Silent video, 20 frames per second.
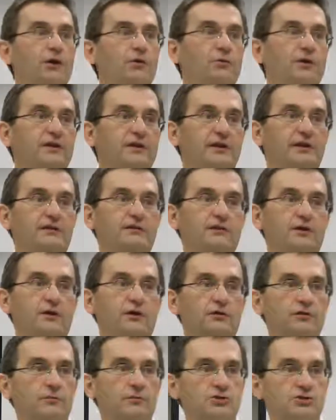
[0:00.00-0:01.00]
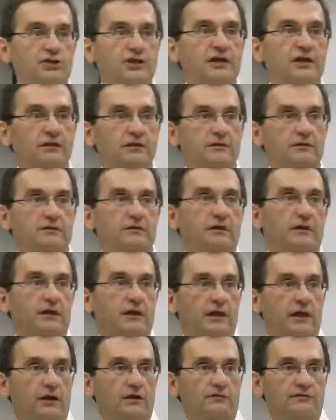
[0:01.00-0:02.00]
We did, you know, the machine
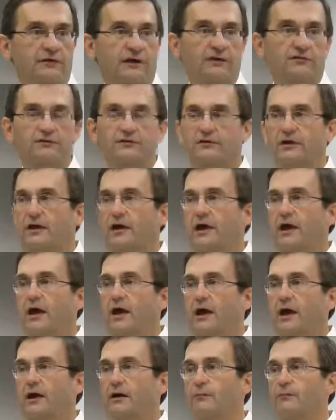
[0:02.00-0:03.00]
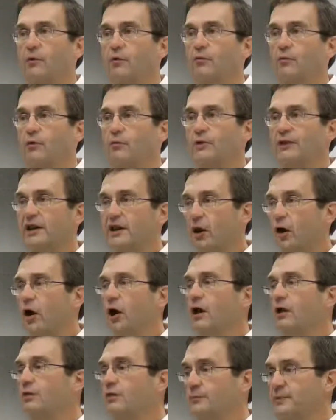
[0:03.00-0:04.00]
interface. We did
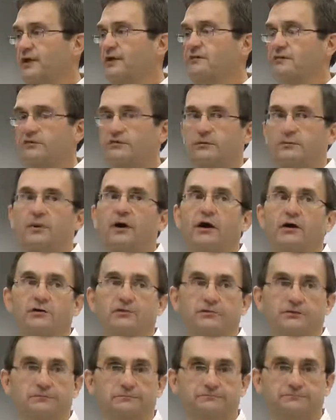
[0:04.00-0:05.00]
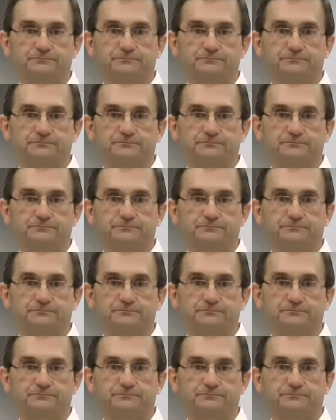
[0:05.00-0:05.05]
all the pieces and parts.